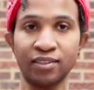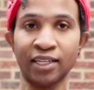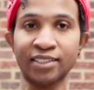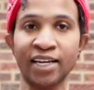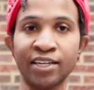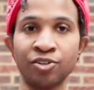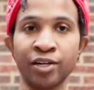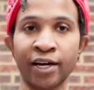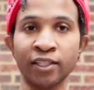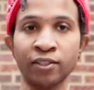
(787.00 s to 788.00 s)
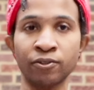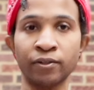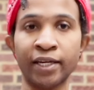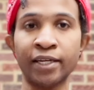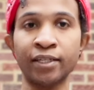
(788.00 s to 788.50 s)
Like tighten your neck a little
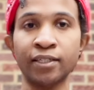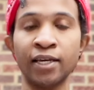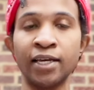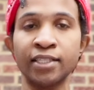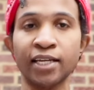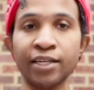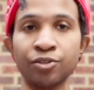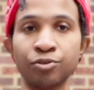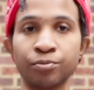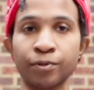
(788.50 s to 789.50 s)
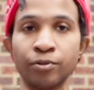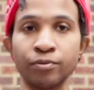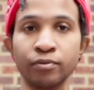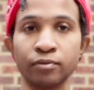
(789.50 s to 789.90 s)
and tighten your throat.